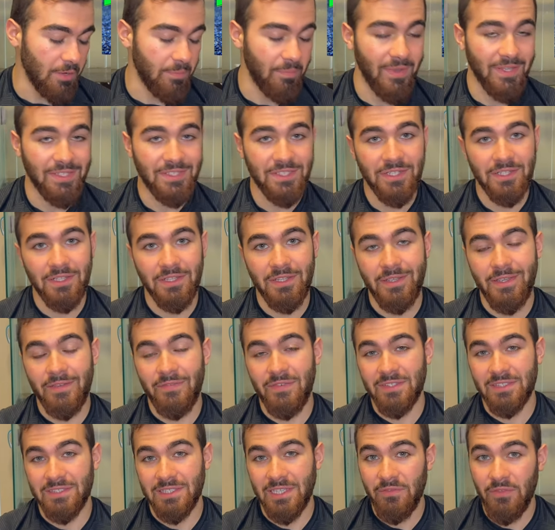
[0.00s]
Basically,
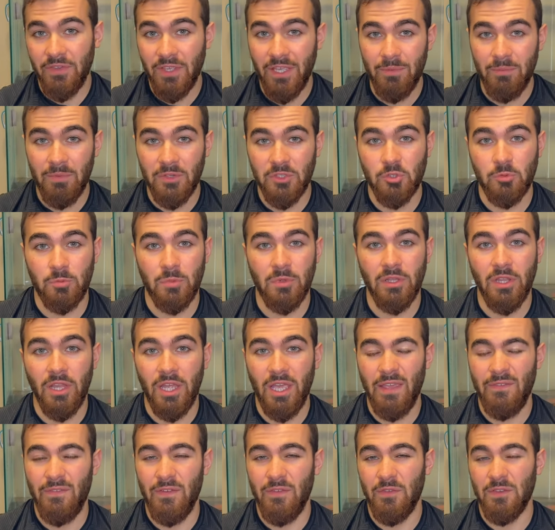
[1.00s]
if it's living a miserable
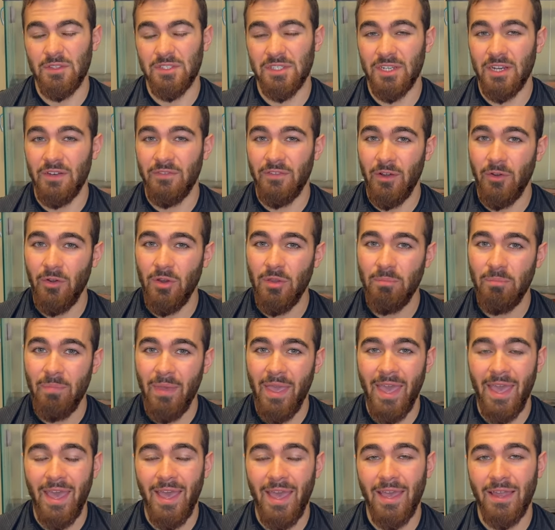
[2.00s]
life, if it's in a very
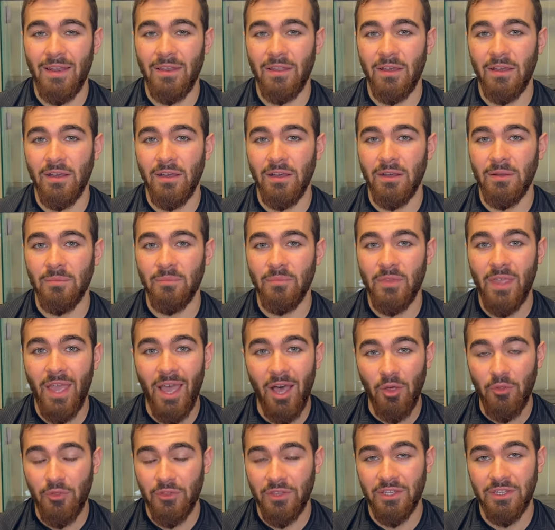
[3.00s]
bad
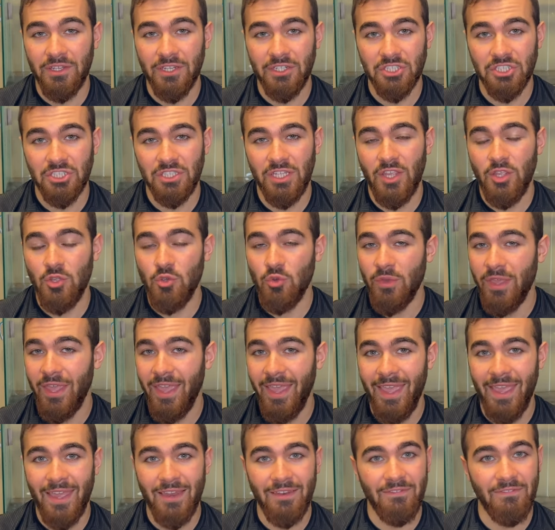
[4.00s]
health condition that you
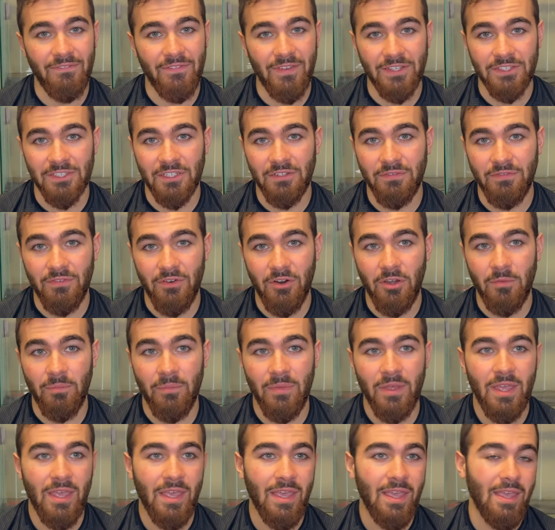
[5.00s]
can't fix it
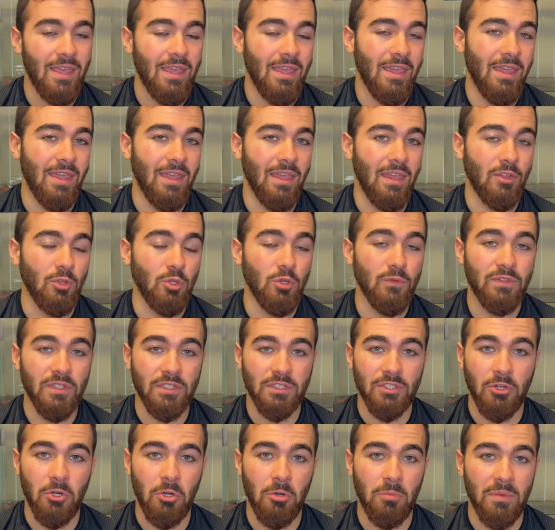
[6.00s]
from, and you've
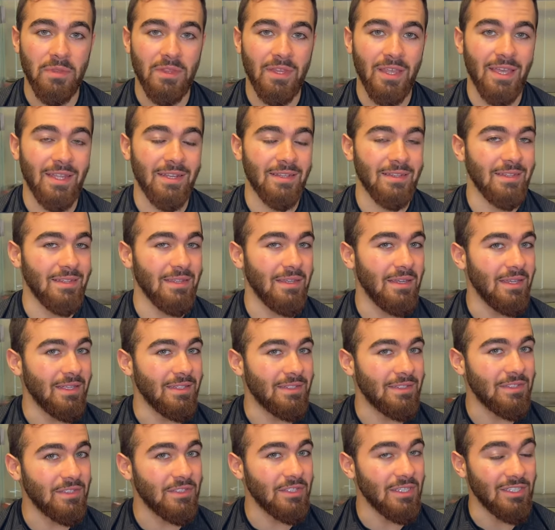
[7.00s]
determined that
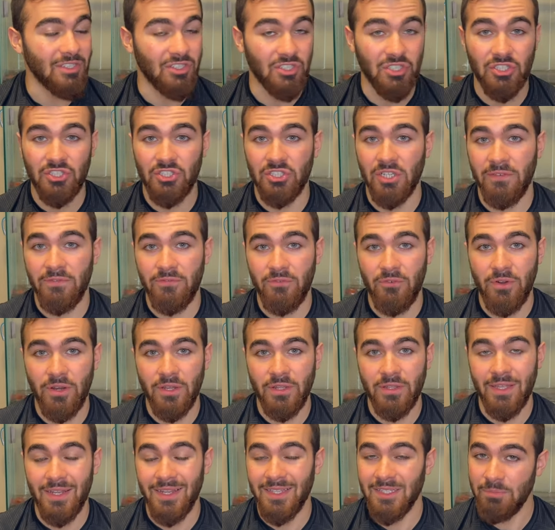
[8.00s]
it's just
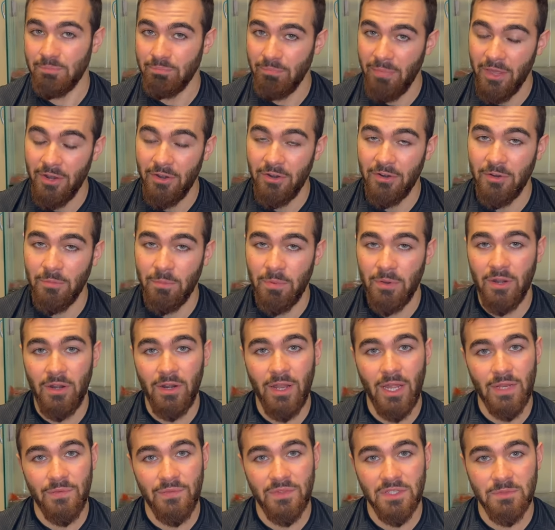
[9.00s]
suffering and it's better to put it
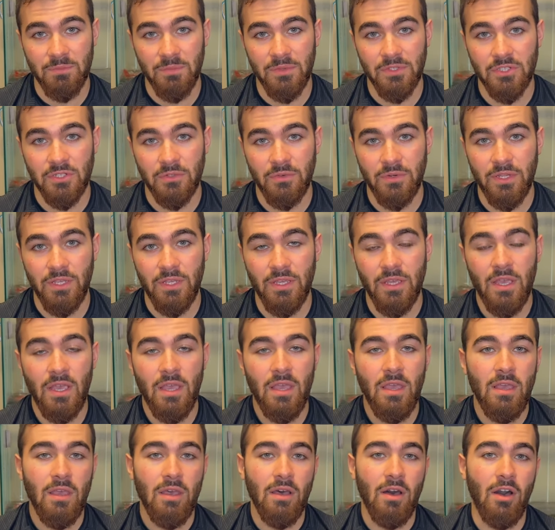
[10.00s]
out of its misery.
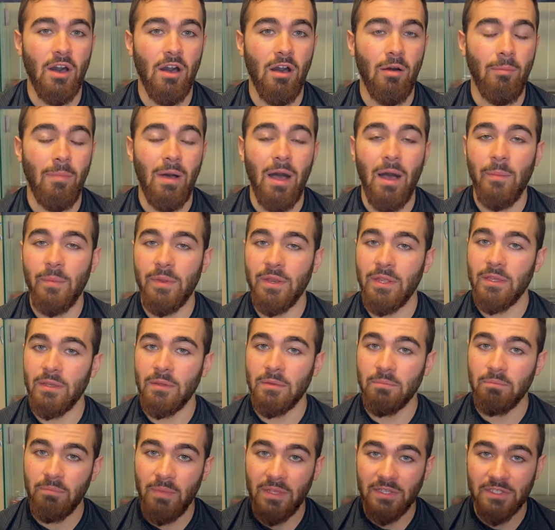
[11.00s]
I'm
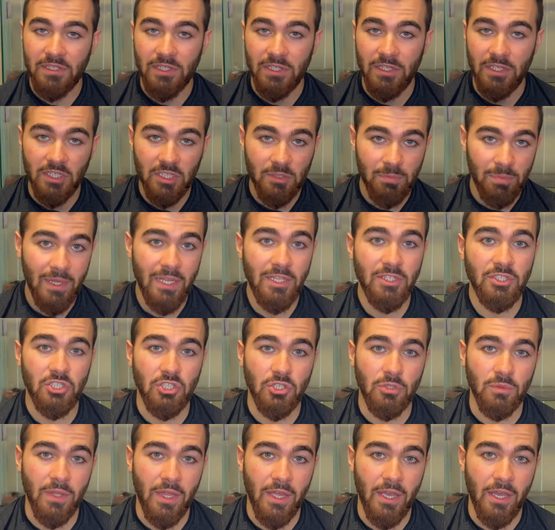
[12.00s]
gonna basically explain to
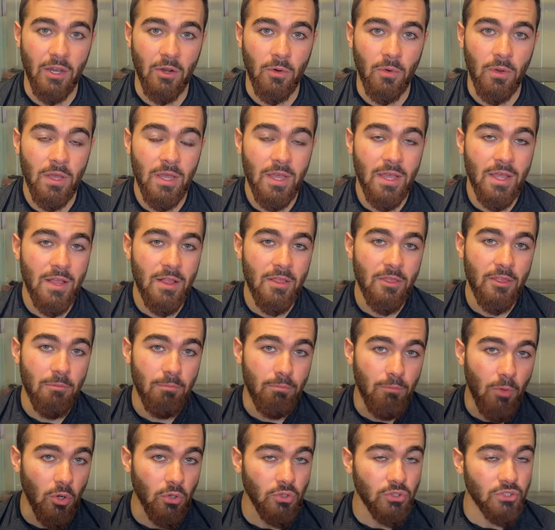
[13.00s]
you now the
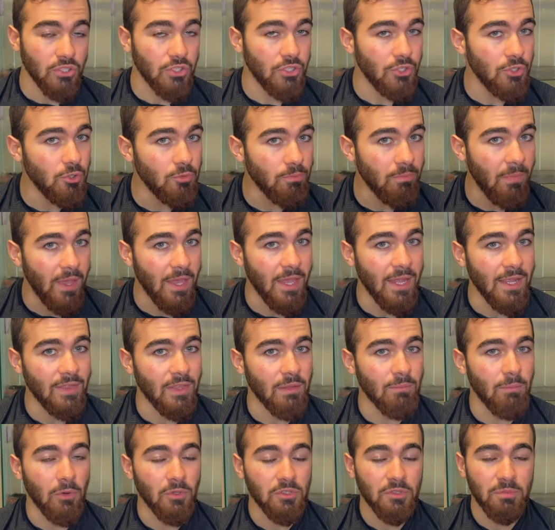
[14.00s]
most humane,
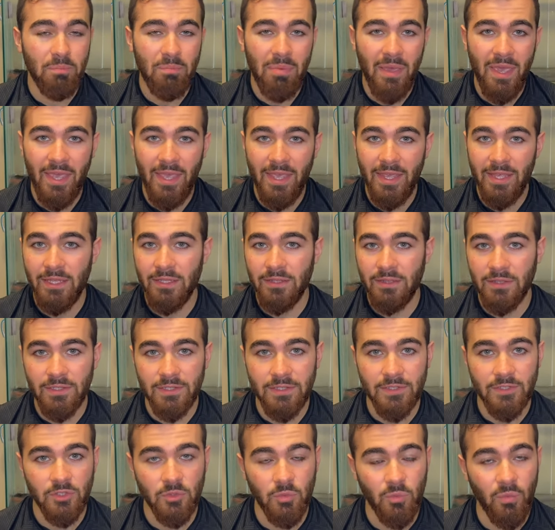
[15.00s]
the most
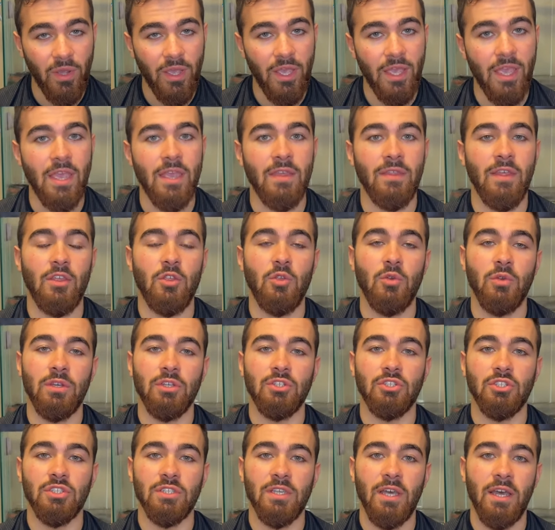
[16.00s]
painless way that you
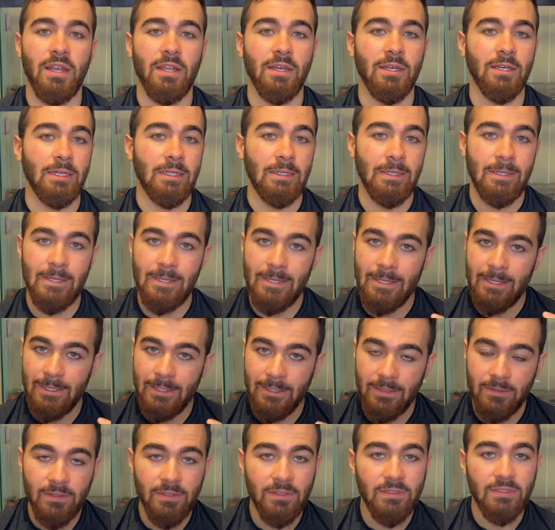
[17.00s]
can just kind of
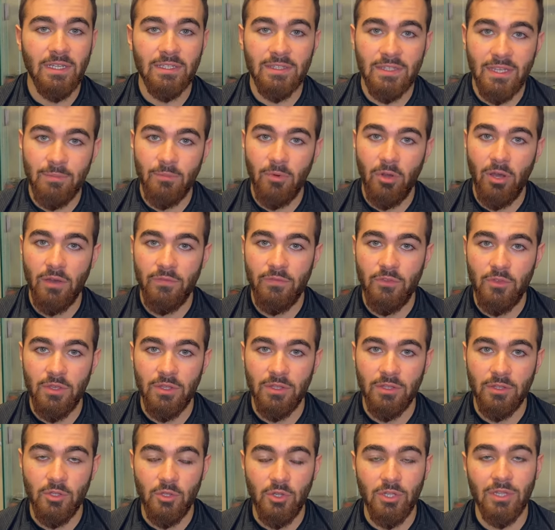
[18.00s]
set them off. You
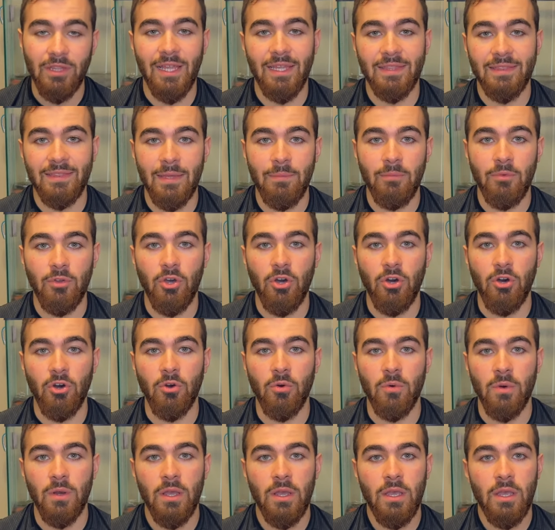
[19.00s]
can let them
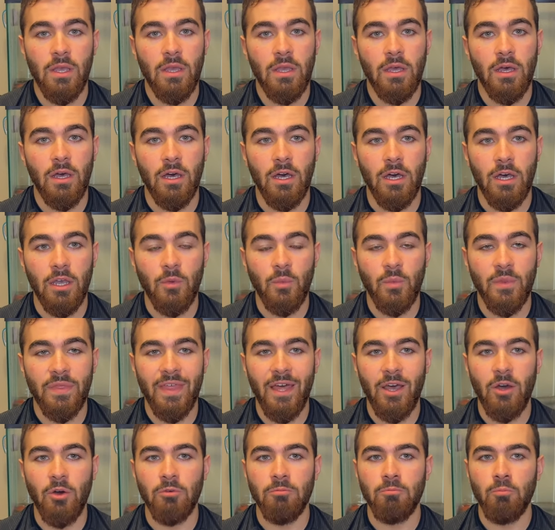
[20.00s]
go
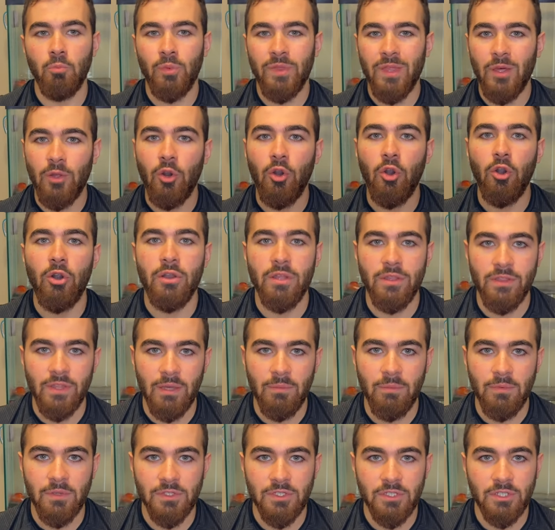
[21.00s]
without hurting
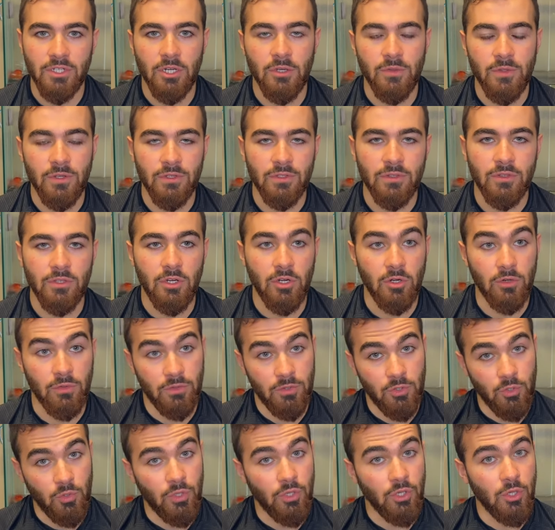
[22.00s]
them, because you know they're
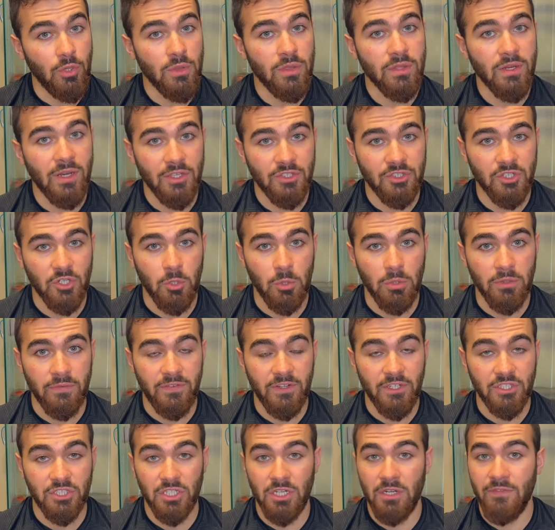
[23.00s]
you could euthanize your
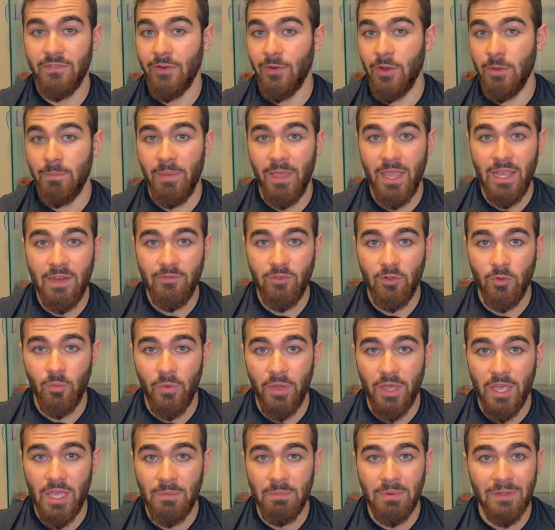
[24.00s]
goldfish in a very painful
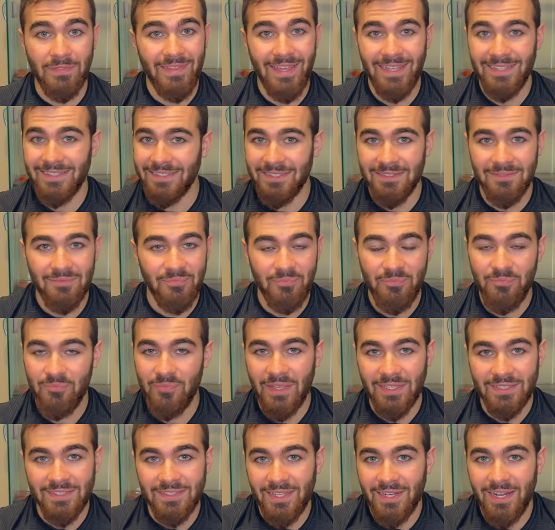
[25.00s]
way, but that's
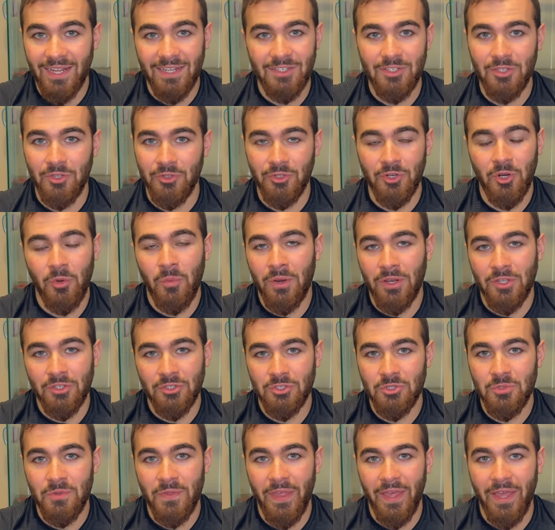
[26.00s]
not ideal. You don't want to
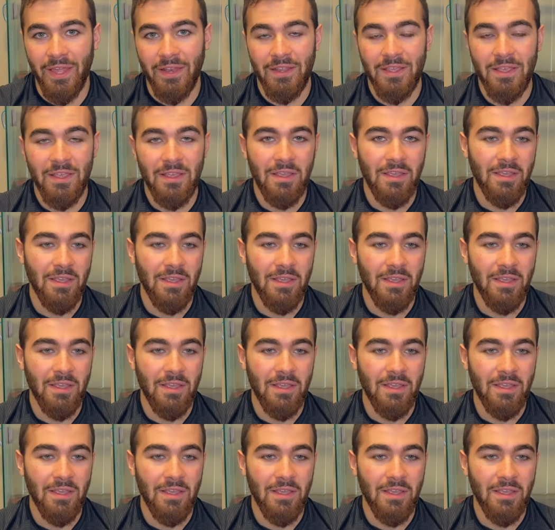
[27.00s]
do that.